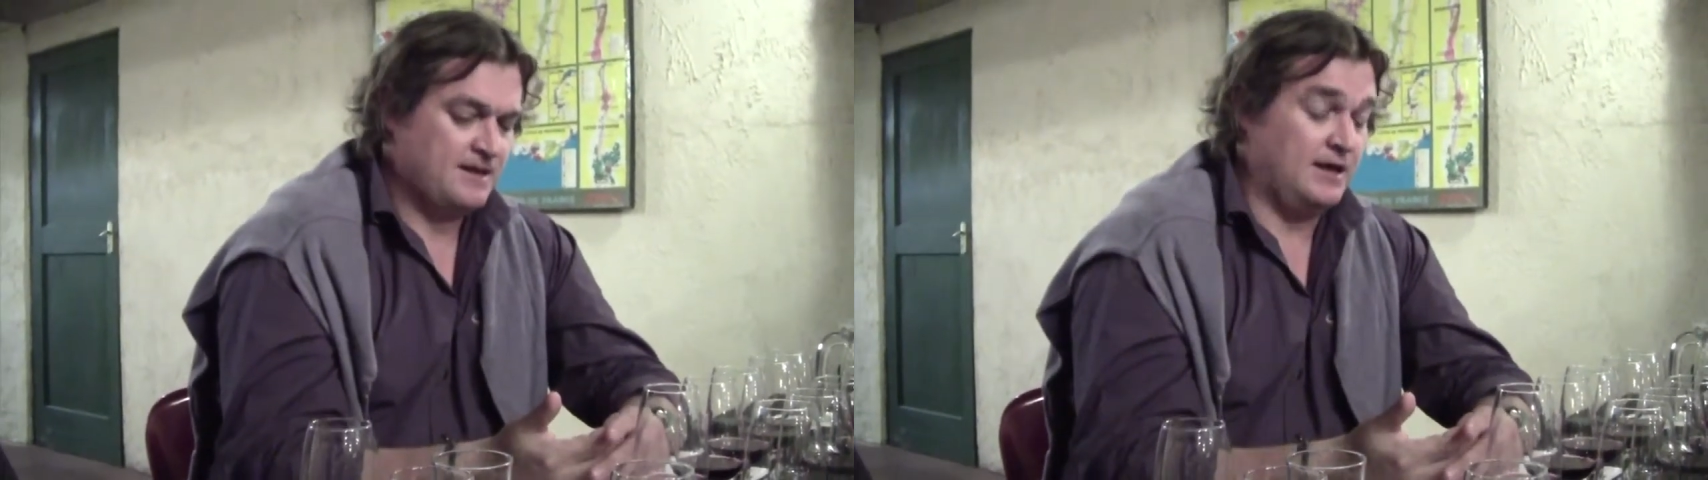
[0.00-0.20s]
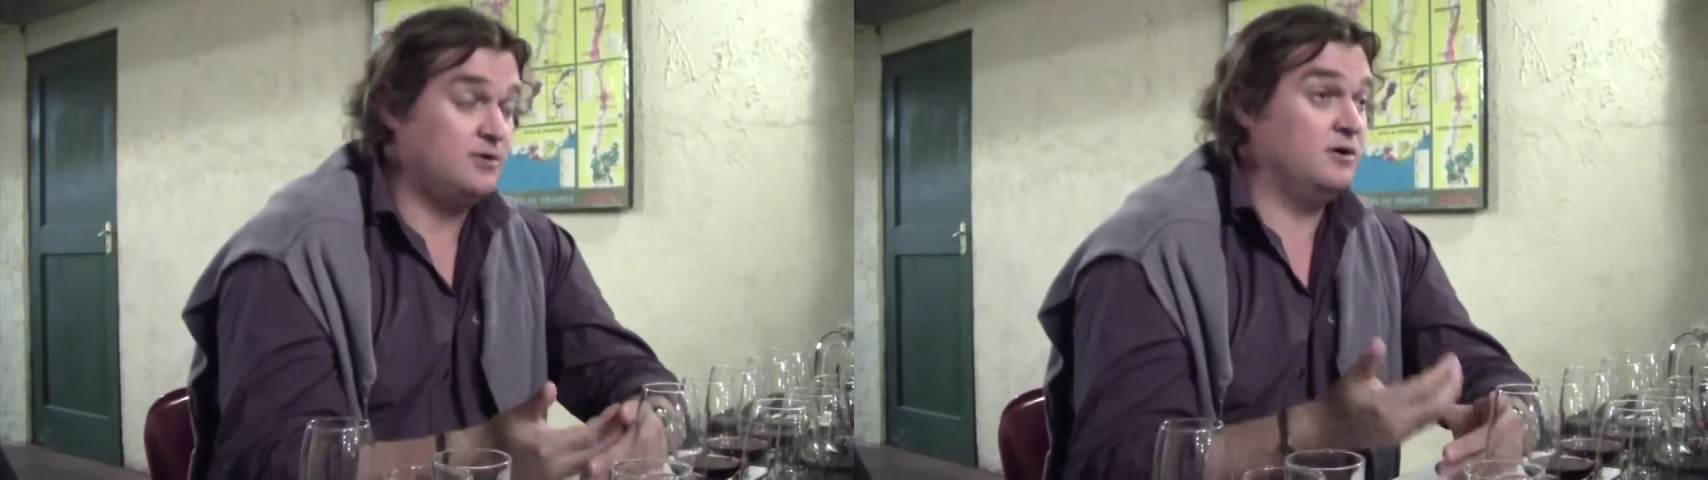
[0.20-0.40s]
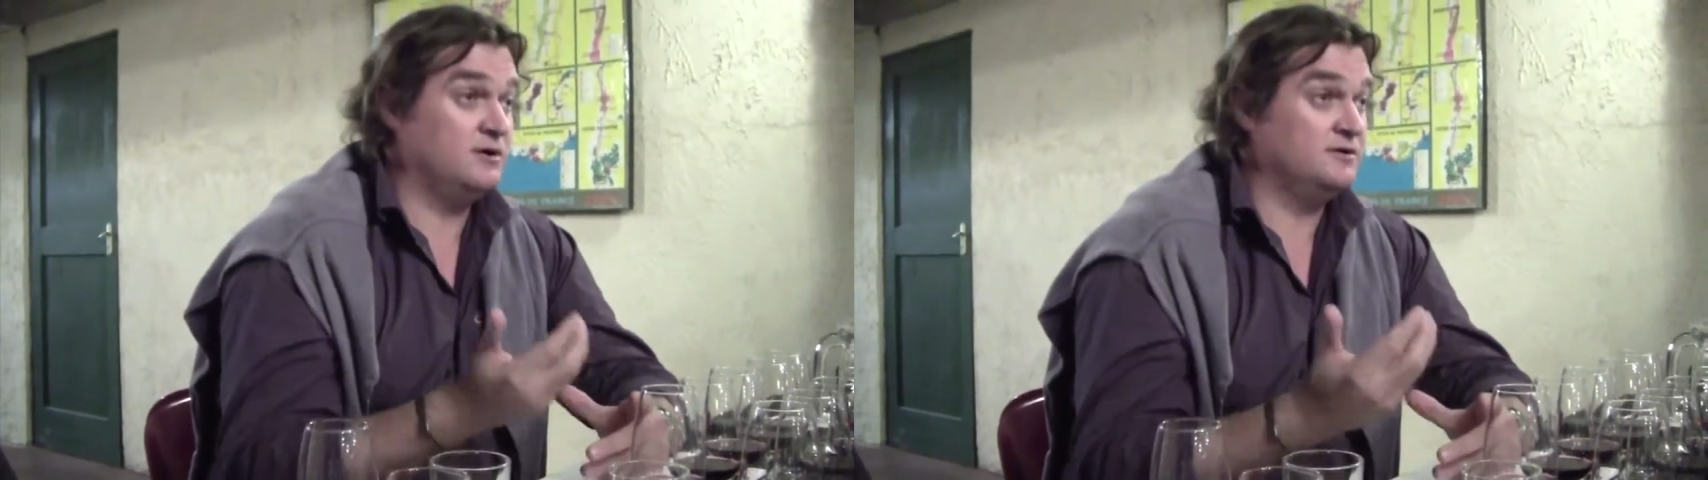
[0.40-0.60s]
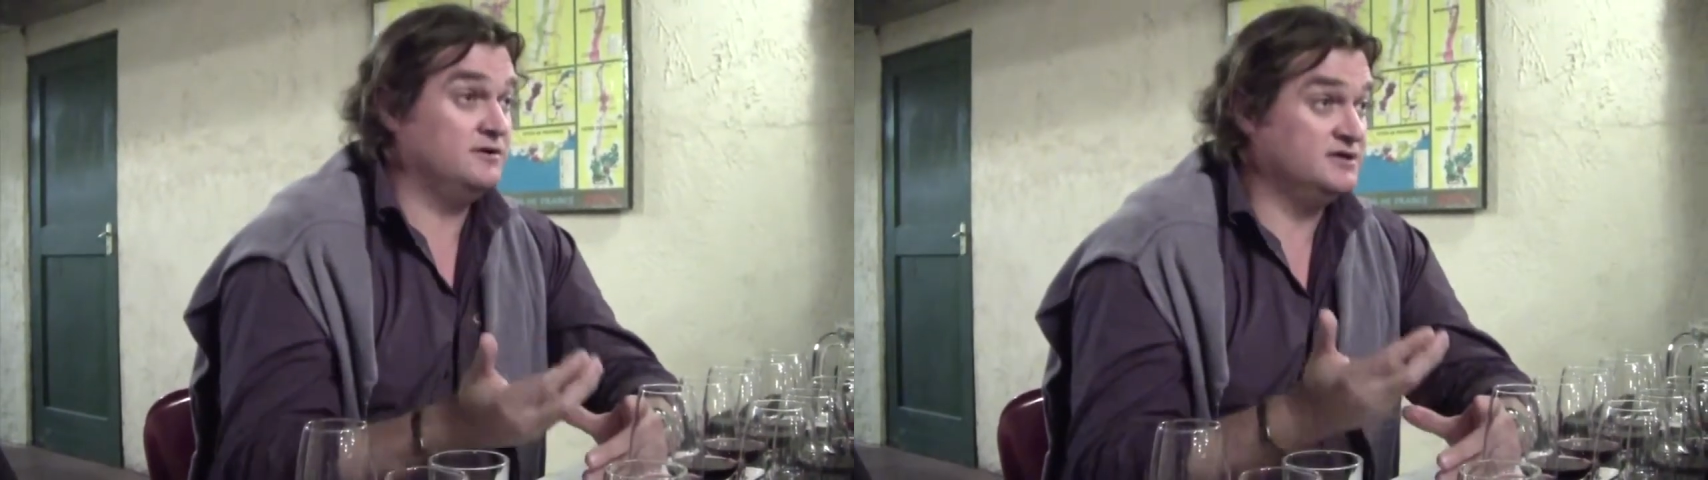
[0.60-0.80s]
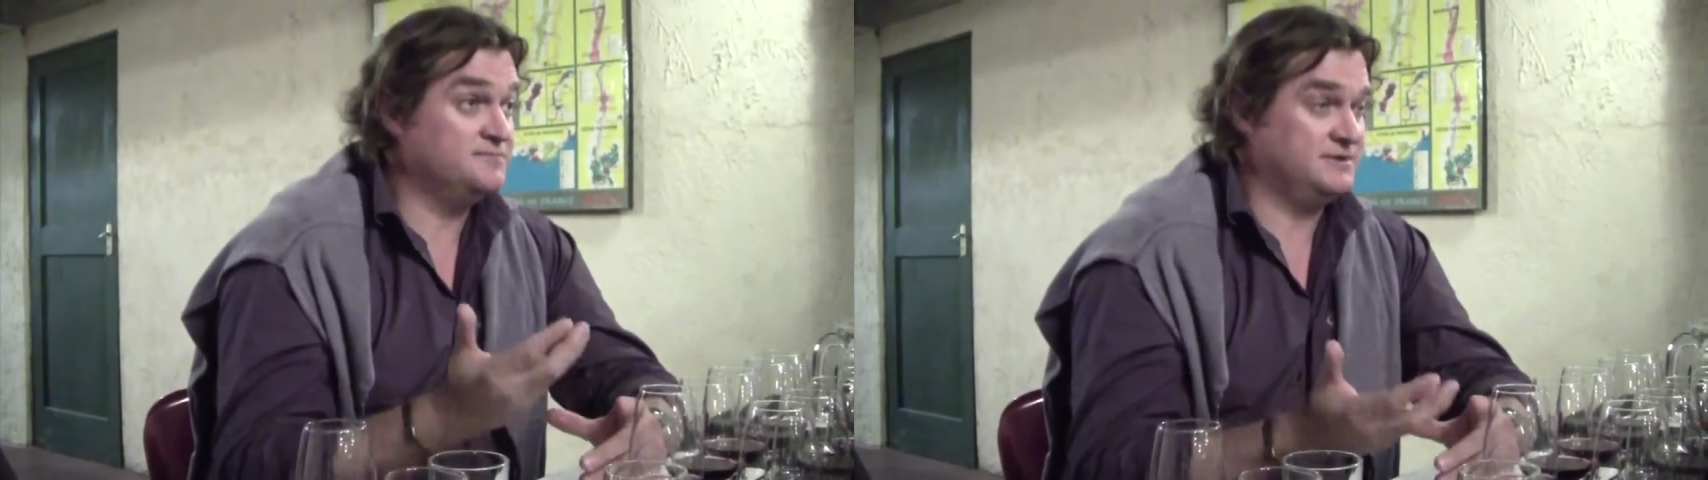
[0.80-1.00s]
and on
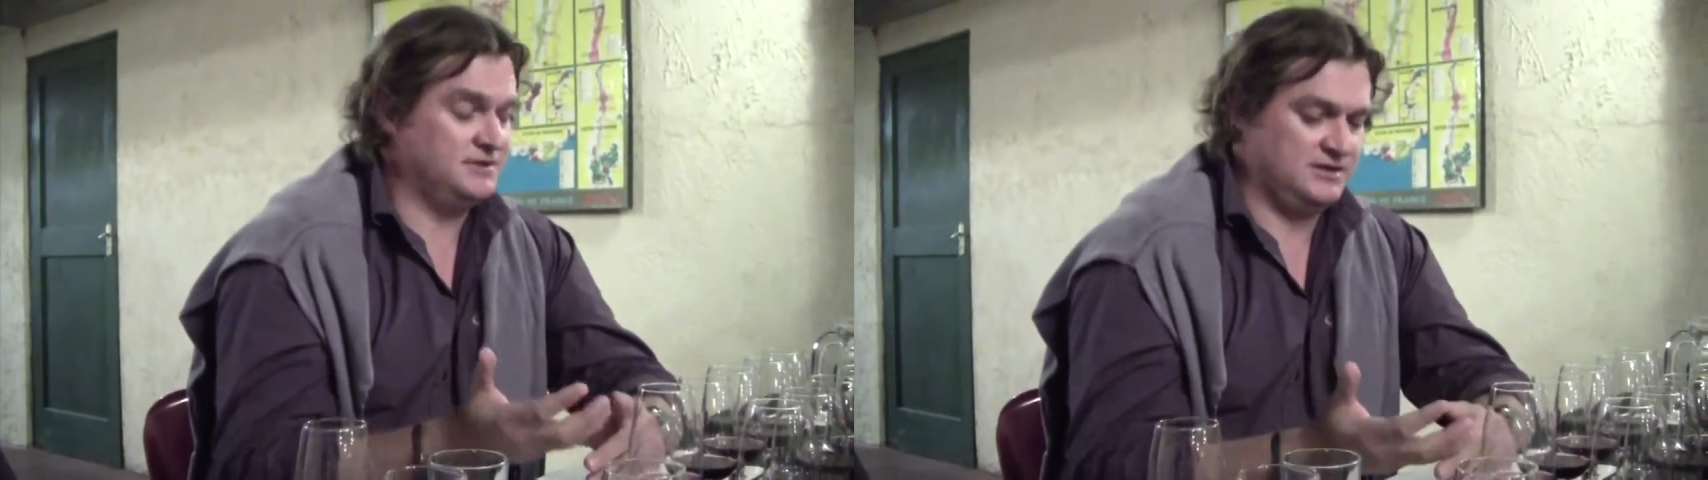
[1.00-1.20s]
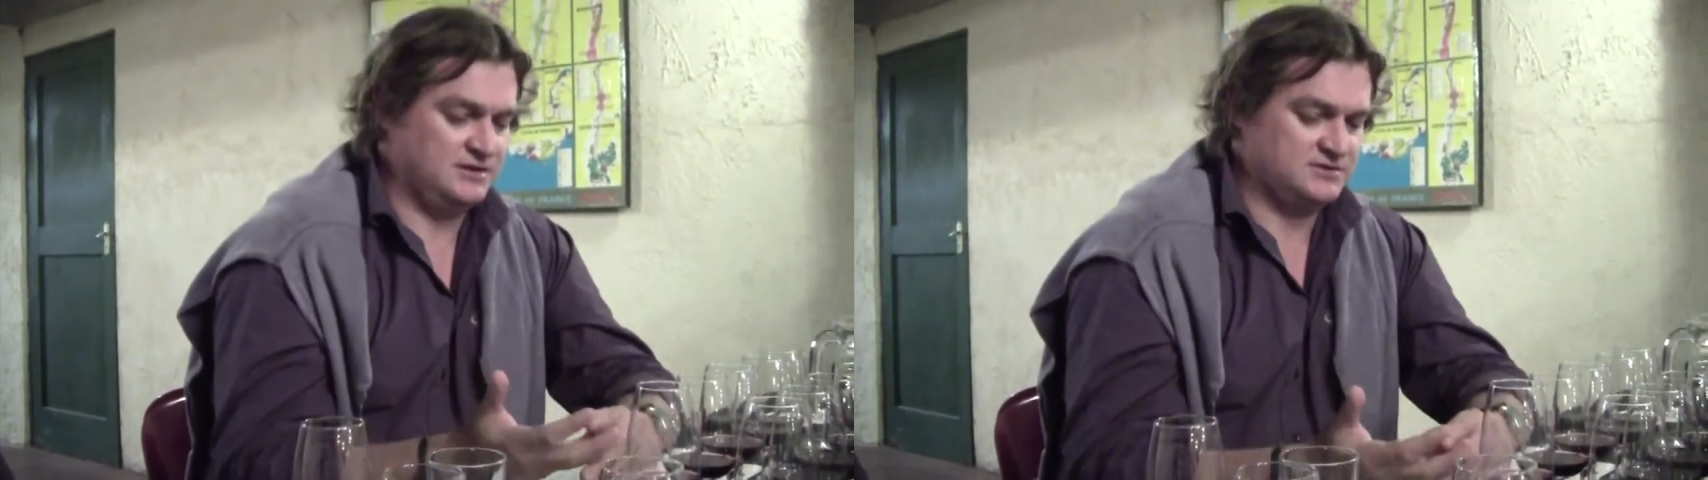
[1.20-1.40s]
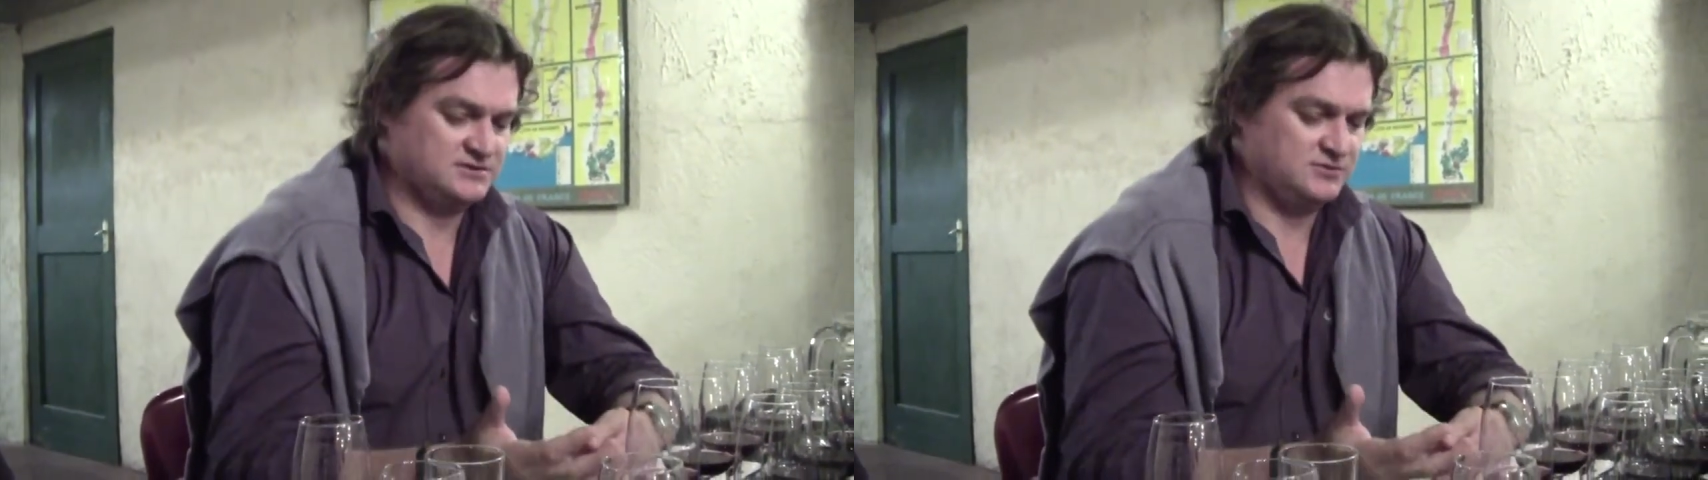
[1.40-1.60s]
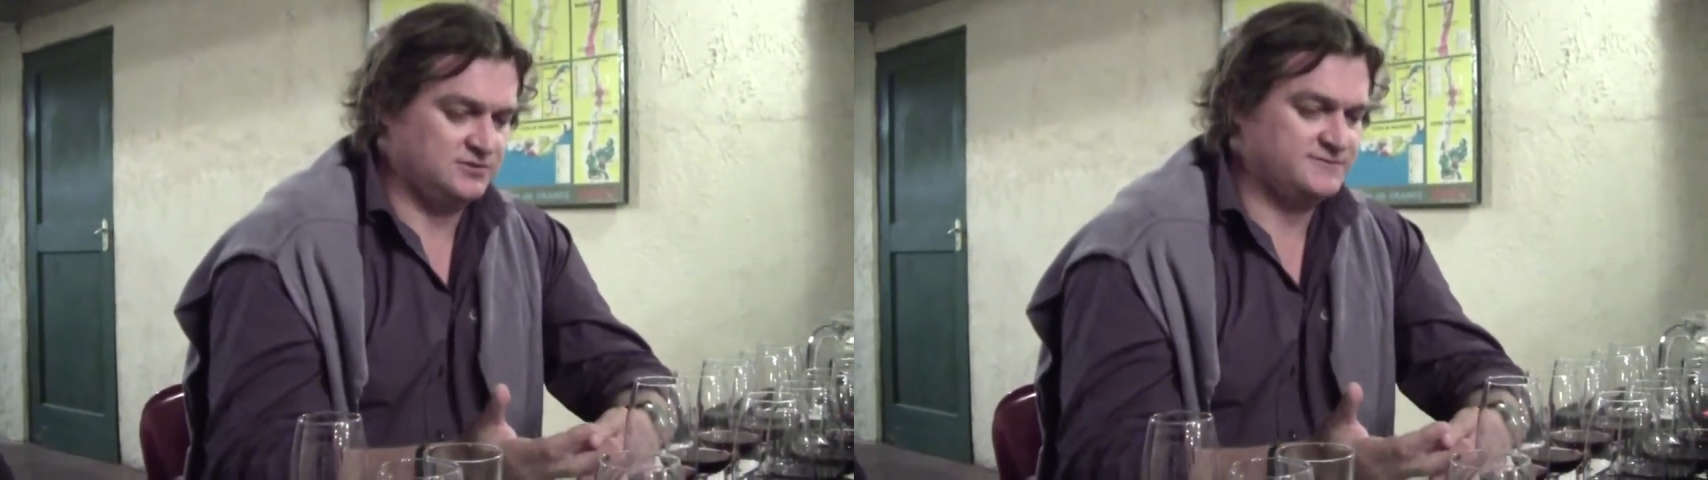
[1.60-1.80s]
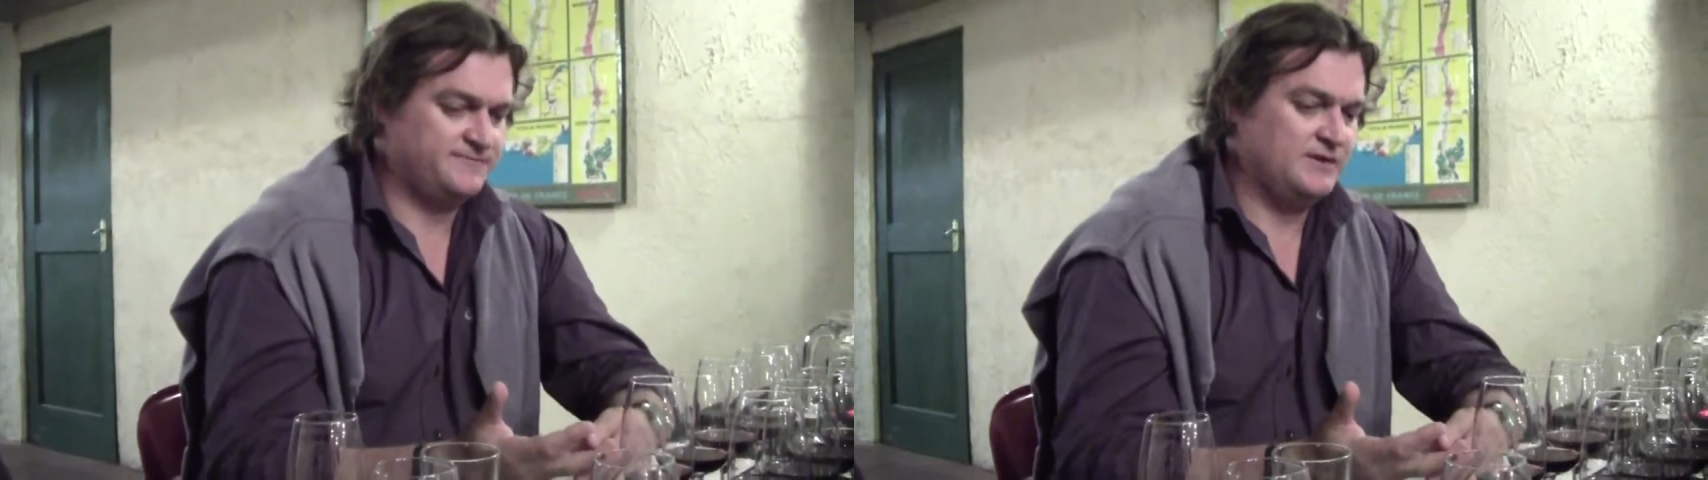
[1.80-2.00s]
these particular
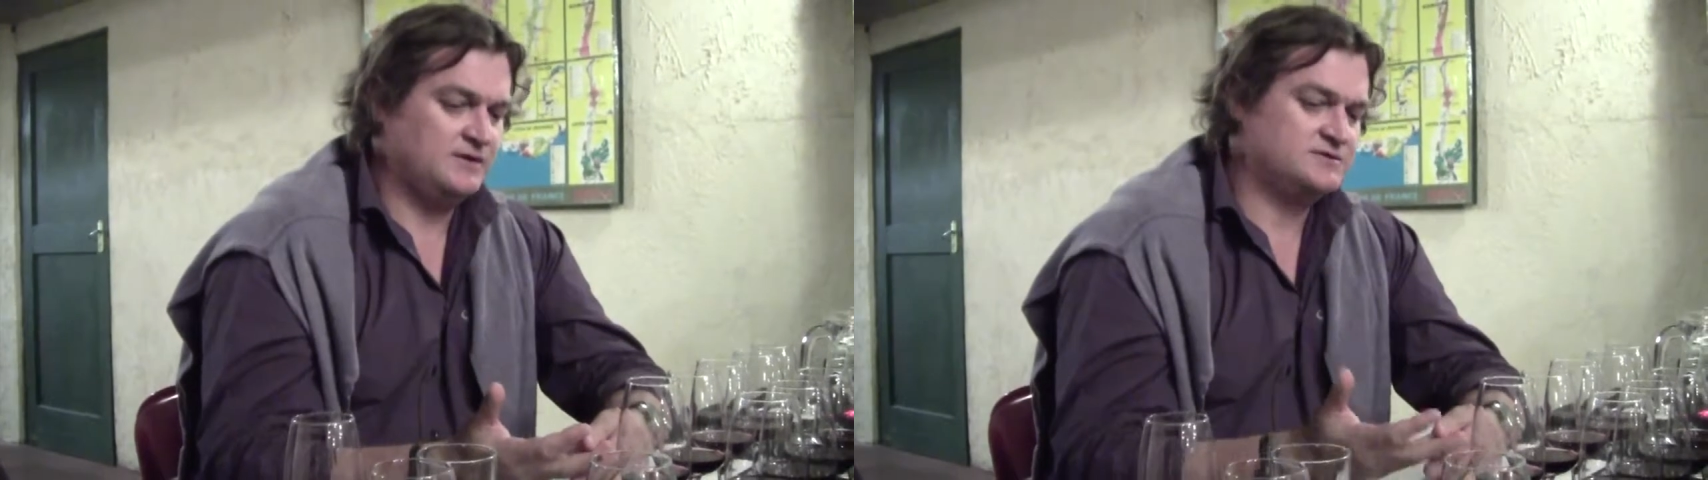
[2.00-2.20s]
soils.